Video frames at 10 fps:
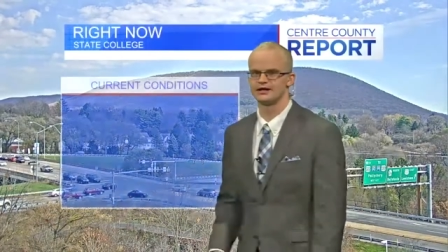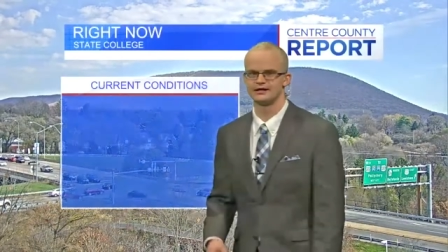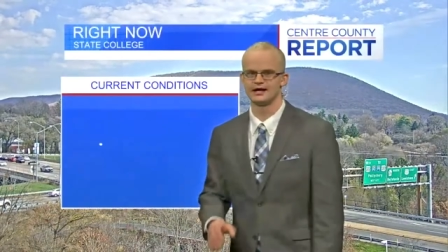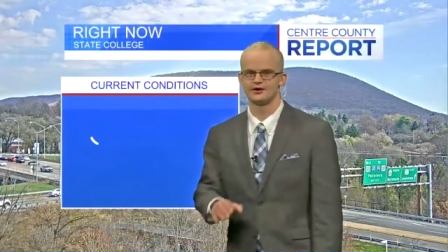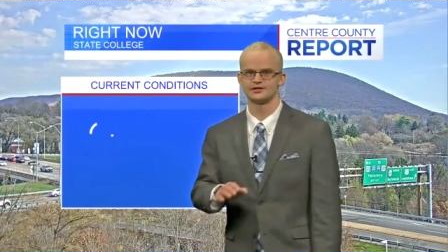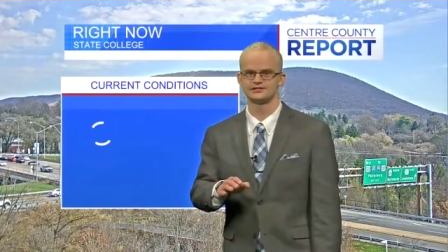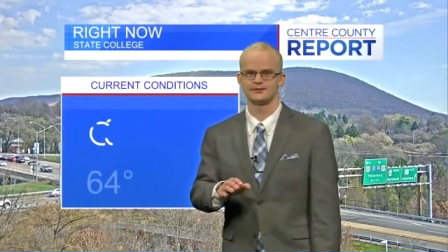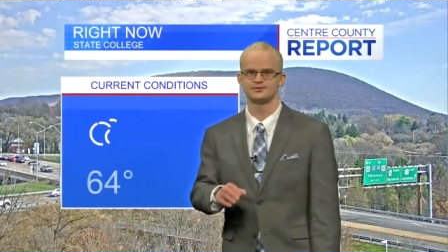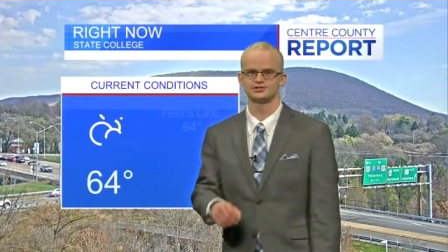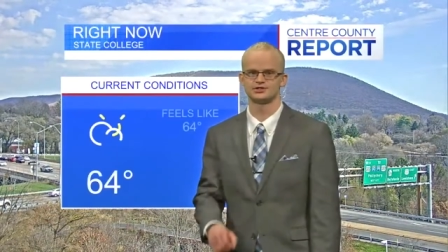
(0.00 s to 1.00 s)
Right now, a
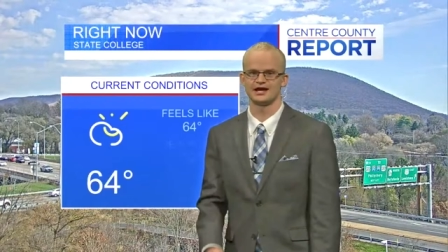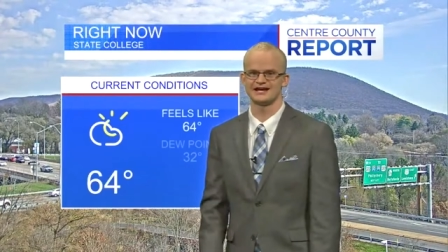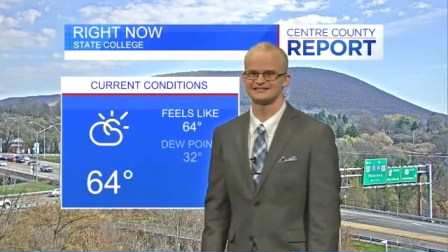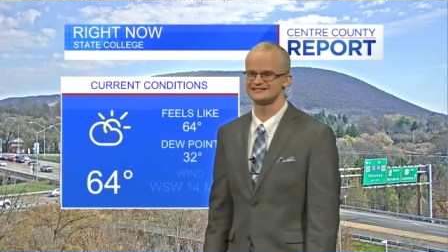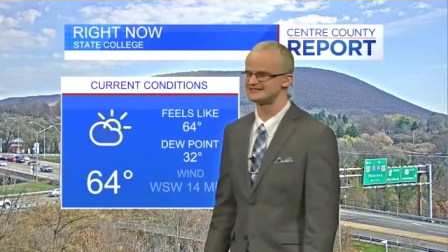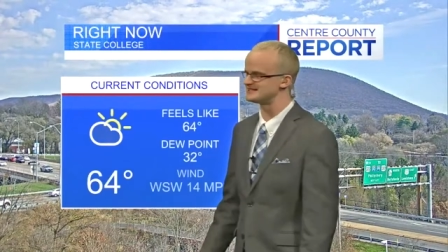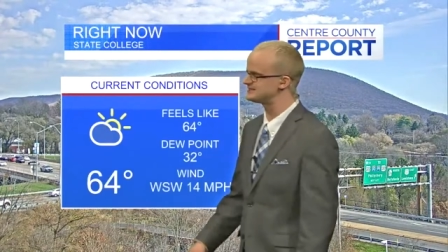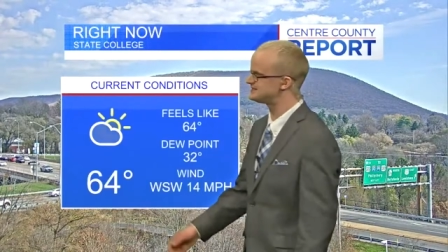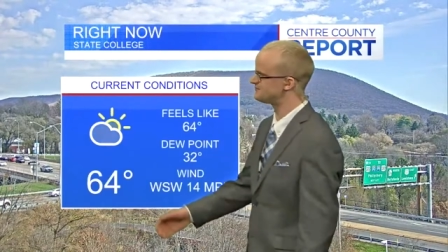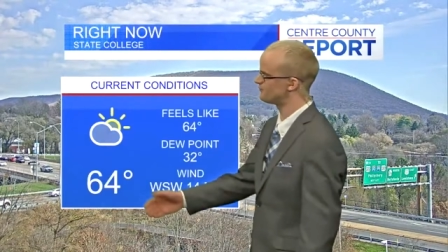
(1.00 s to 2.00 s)
temperature at
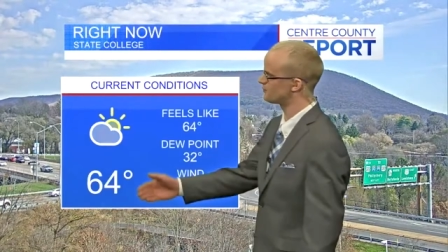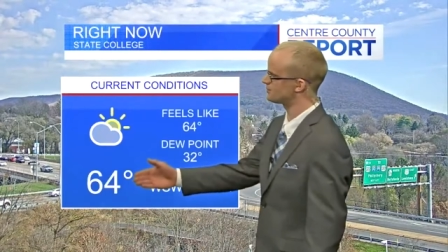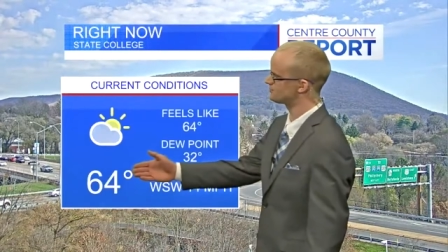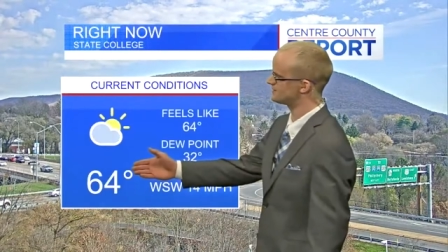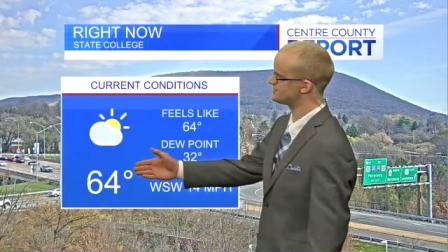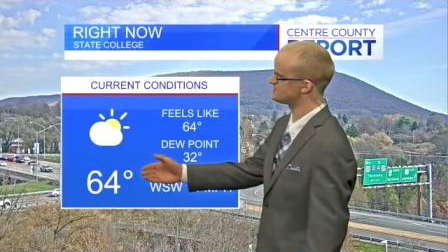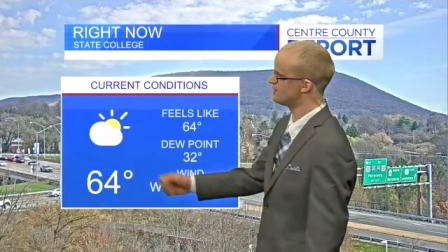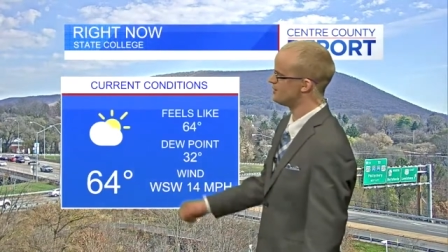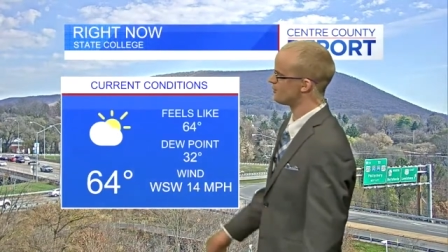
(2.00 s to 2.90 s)
64 degrees,